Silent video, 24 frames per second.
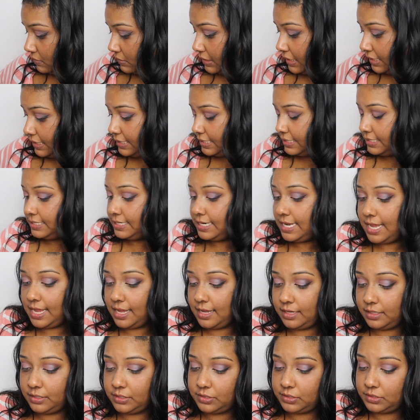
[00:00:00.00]
And then
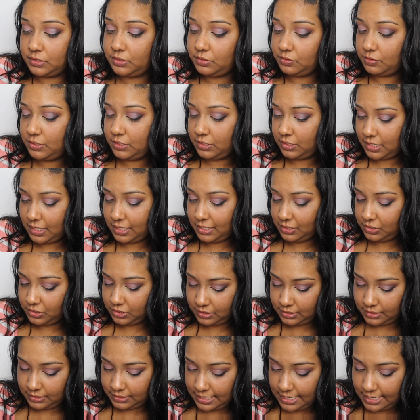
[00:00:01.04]
next, you can kind of
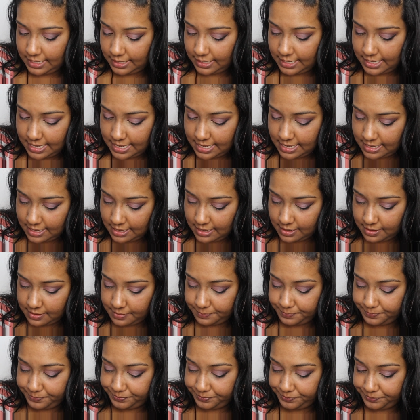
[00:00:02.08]
just take
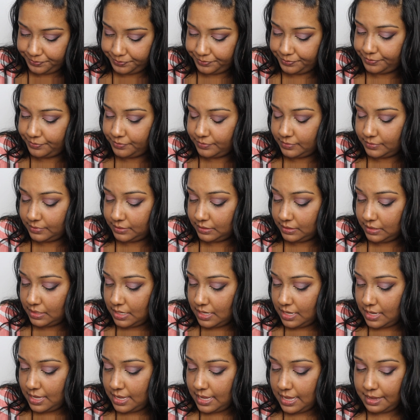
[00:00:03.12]
a
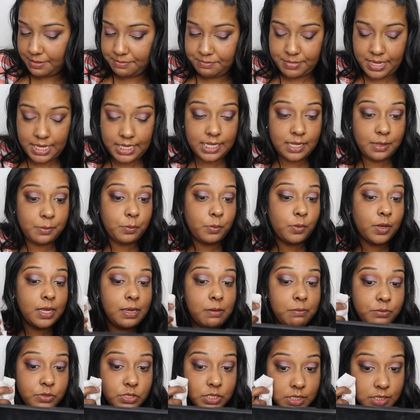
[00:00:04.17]
makeup
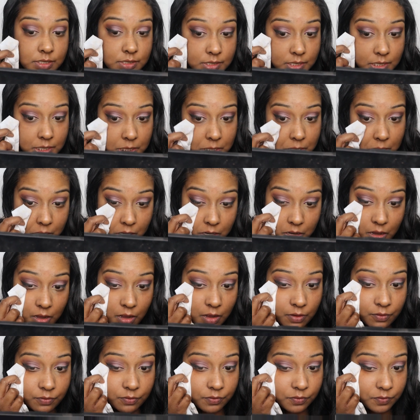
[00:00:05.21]
wipe just to clean
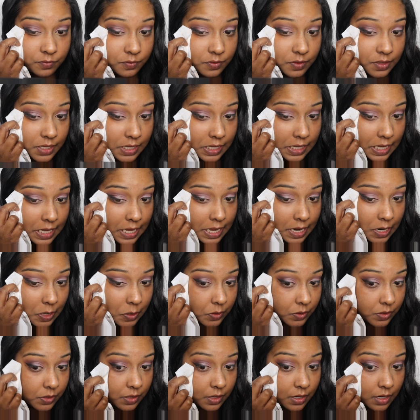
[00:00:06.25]
off the
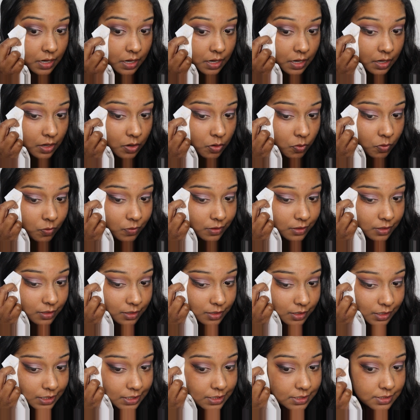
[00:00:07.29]
outer
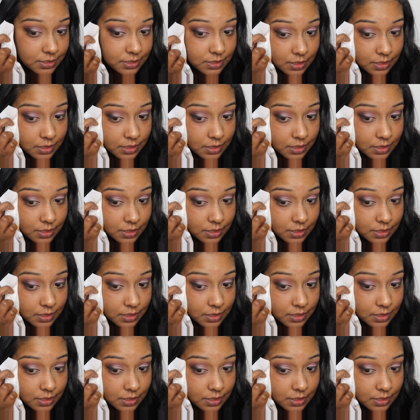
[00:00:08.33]
corners,